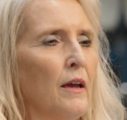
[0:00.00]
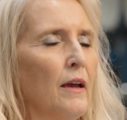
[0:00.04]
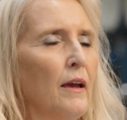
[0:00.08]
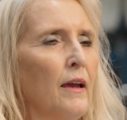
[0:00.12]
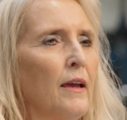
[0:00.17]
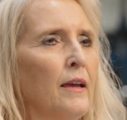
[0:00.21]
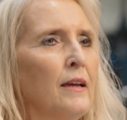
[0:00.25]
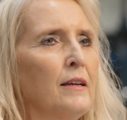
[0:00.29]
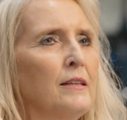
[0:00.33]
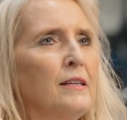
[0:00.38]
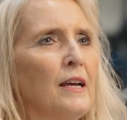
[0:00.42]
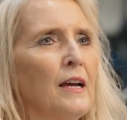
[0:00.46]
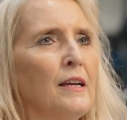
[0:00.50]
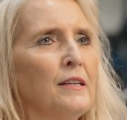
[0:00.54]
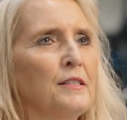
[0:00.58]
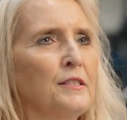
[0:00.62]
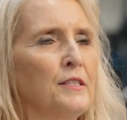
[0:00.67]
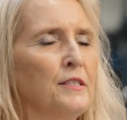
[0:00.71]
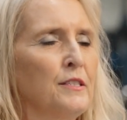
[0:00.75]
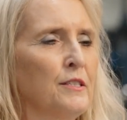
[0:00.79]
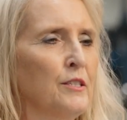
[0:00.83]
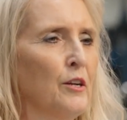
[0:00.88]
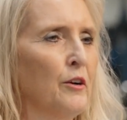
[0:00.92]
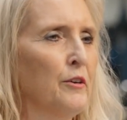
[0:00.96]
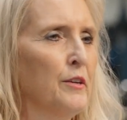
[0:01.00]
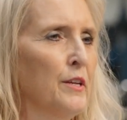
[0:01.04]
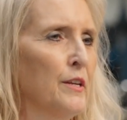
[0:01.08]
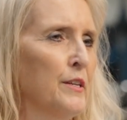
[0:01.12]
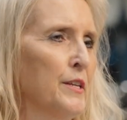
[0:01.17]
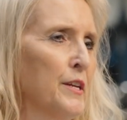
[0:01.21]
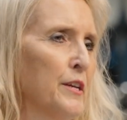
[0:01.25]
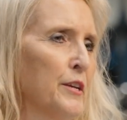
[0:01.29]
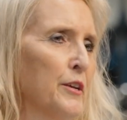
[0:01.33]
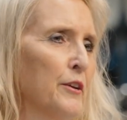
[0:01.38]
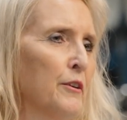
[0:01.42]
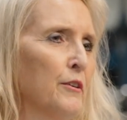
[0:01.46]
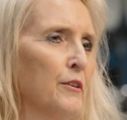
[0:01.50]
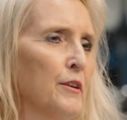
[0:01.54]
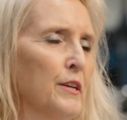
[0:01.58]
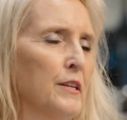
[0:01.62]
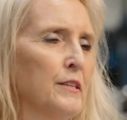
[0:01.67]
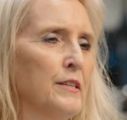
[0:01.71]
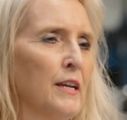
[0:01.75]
and I started here in